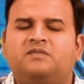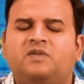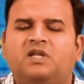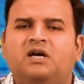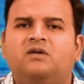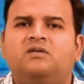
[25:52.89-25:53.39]

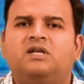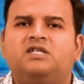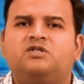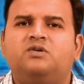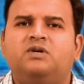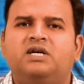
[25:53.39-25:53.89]
Now, let us
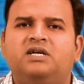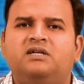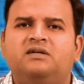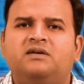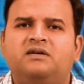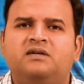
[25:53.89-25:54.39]
go ahead.
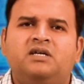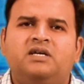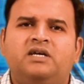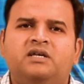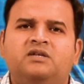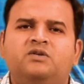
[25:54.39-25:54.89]

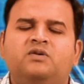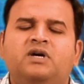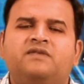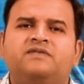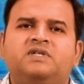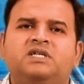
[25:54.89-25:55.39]
Here you
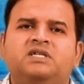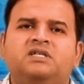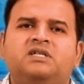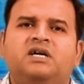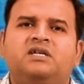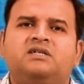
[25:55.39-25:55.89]
have seen
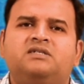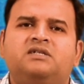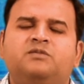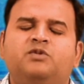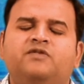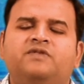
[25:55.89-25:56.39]
that
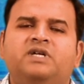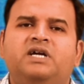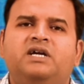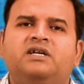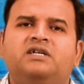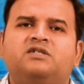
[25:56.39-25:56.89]
some of the
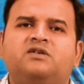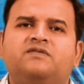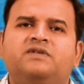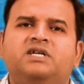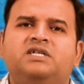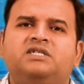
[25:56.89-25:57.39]
endings of
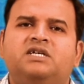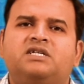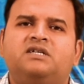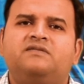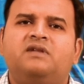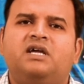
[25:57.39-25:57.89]
the
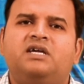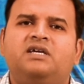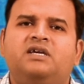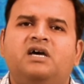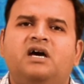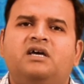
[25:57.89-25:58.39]
adjectives like
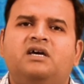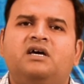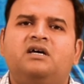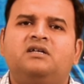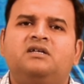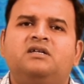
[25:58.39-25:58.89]

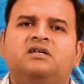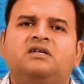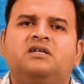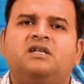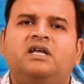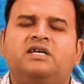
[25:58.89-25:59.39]
yaya,
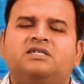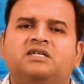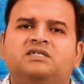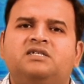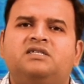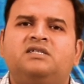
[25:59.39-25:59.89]
like
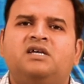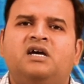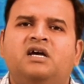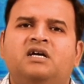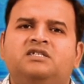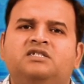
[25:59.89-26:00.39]

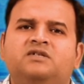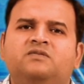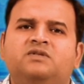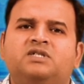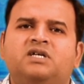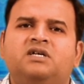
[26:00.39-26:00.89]
sasyednyaya
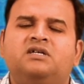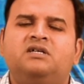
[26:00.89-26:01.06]
devushka.